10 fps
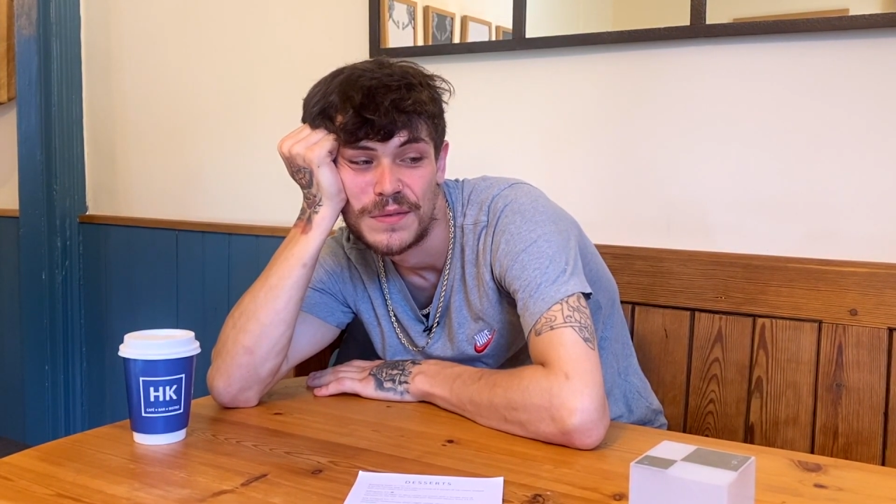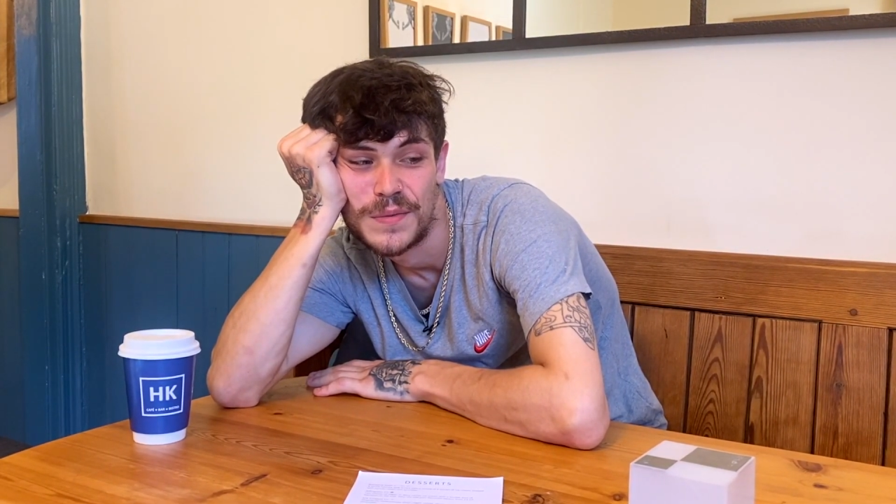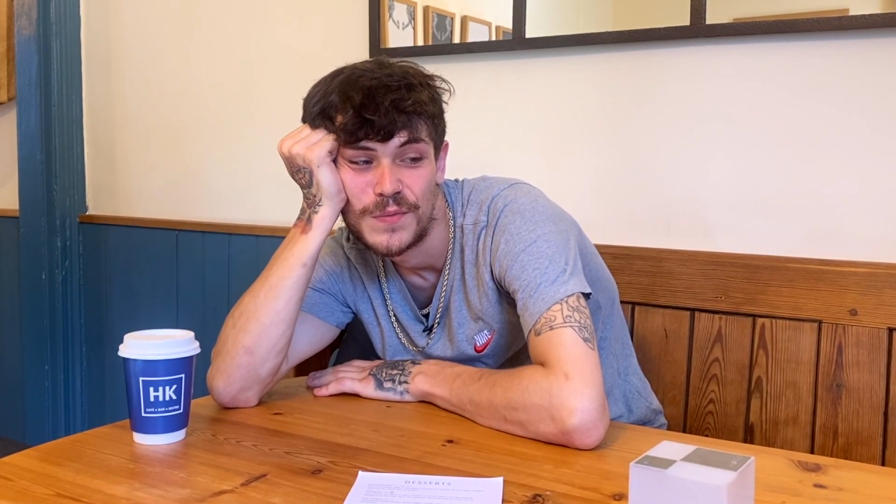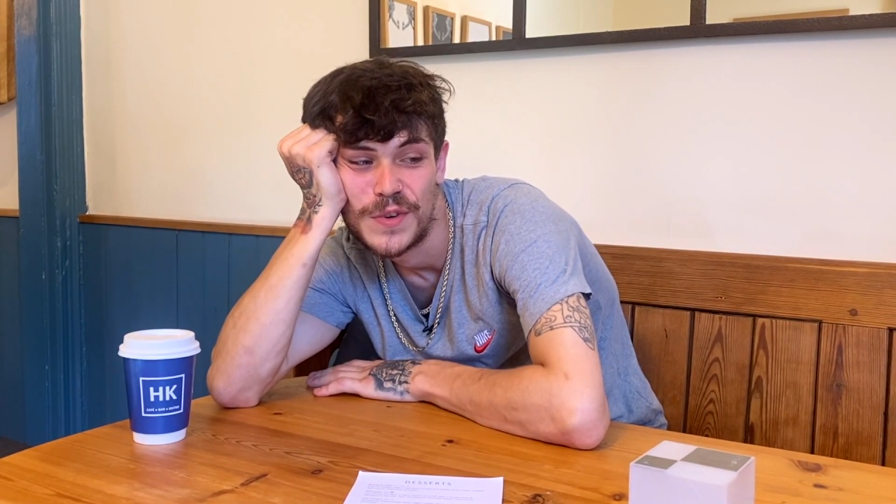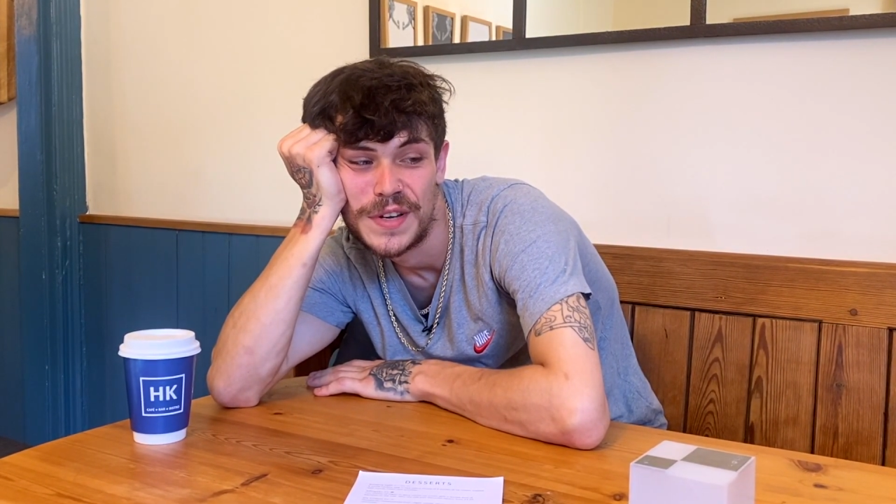
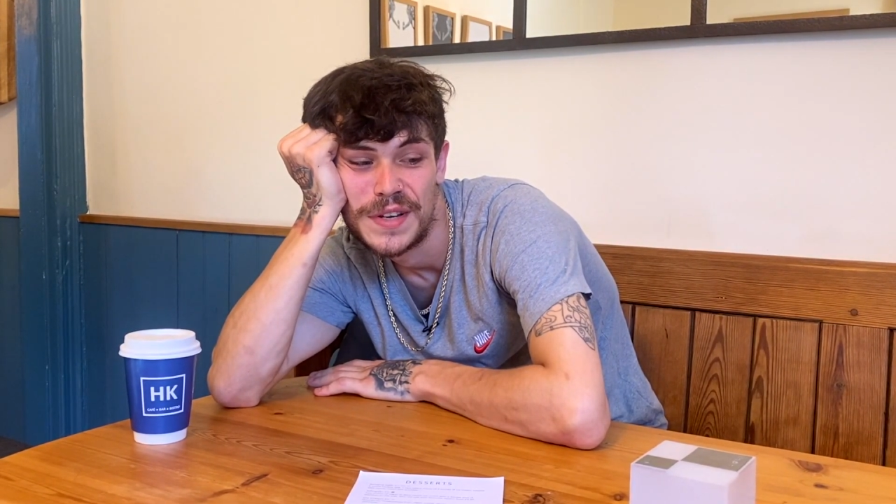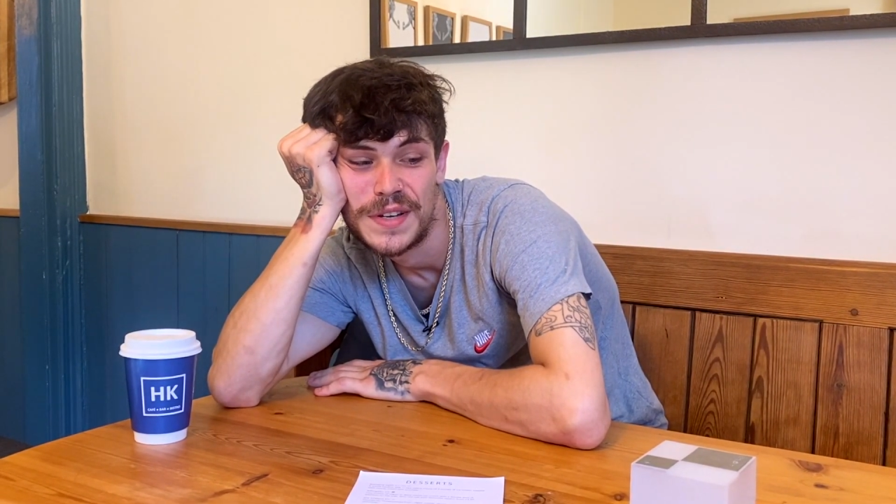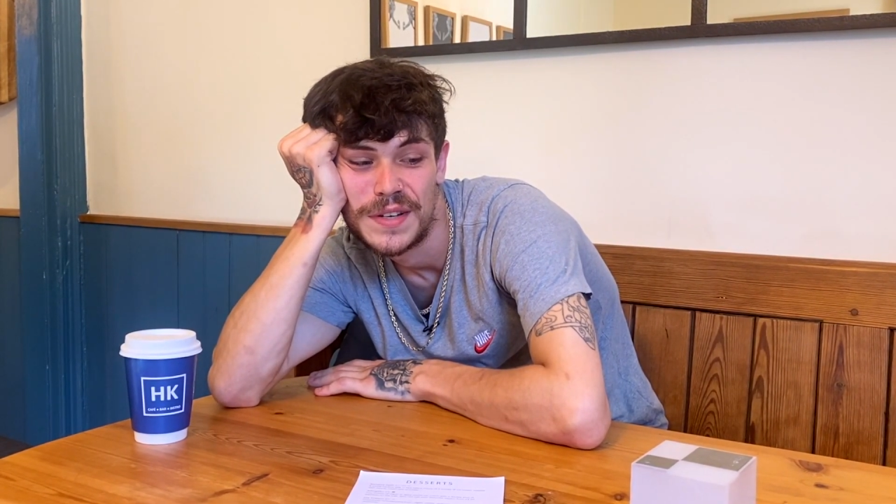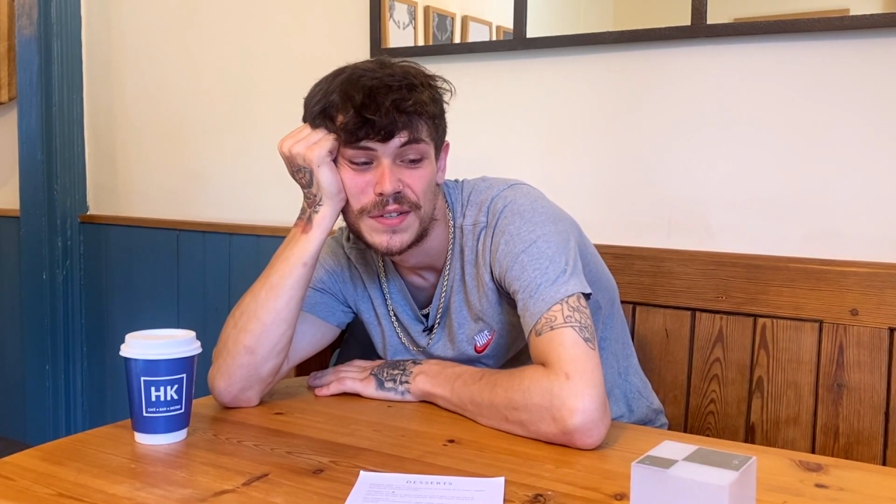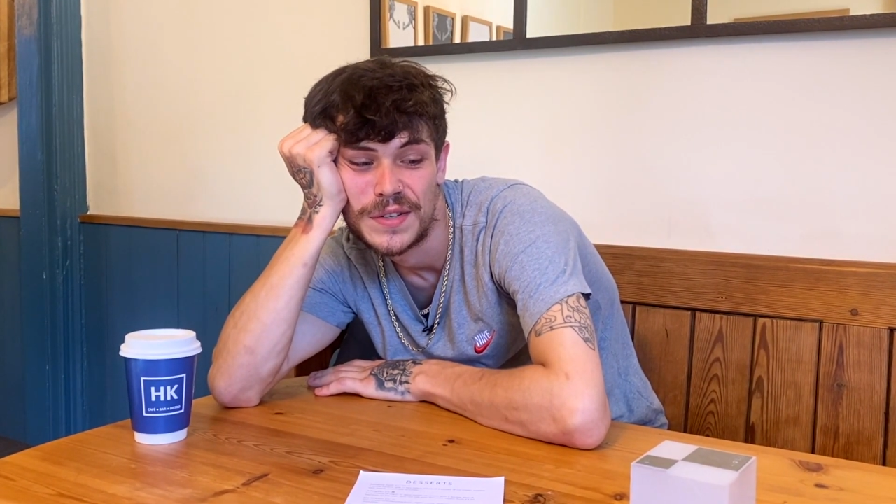and
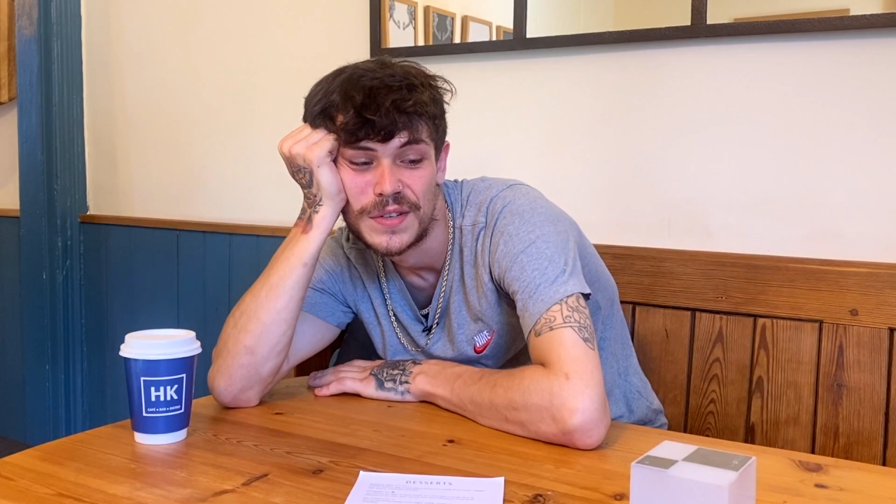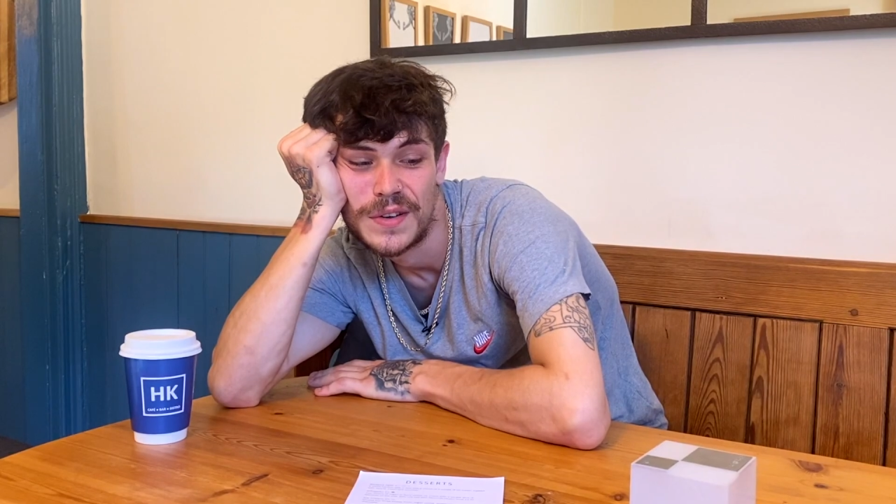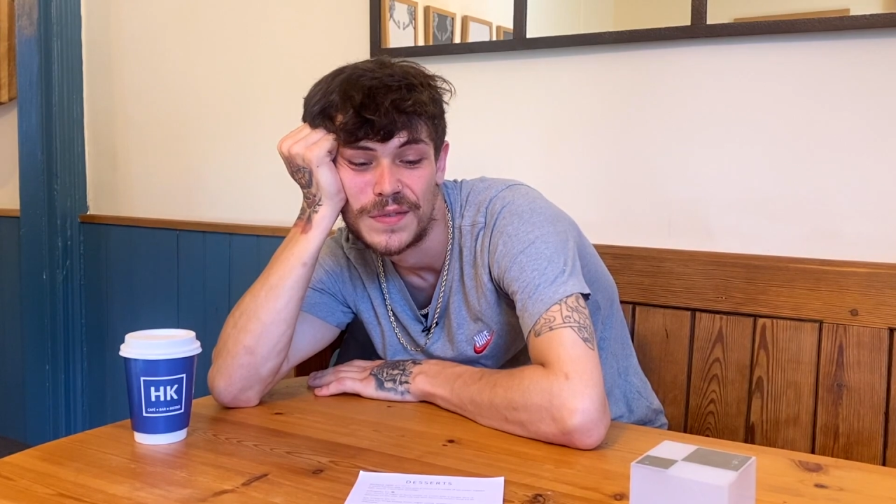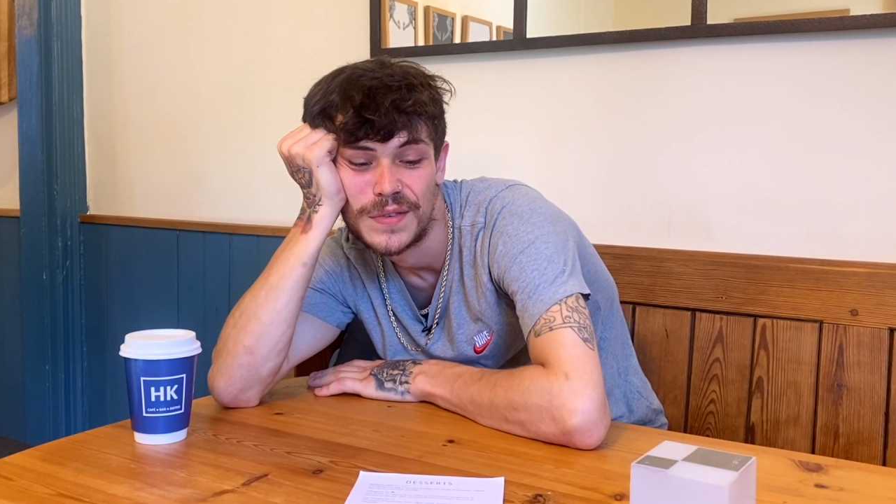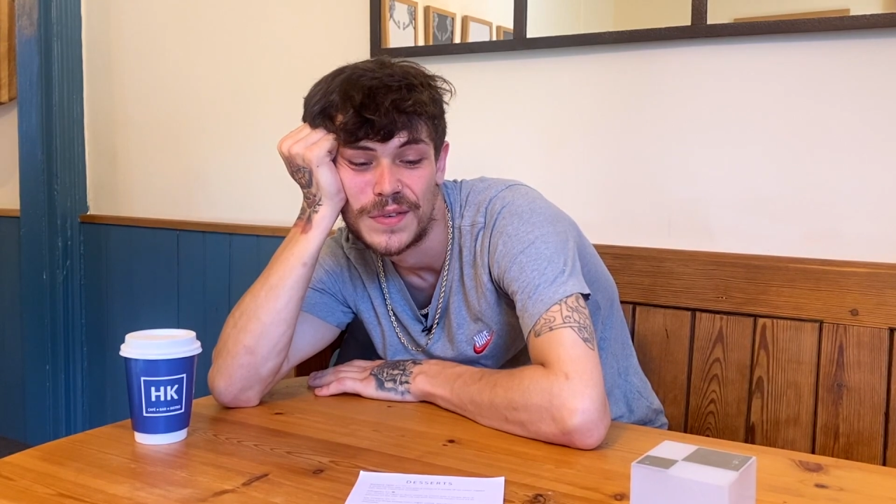read stuff that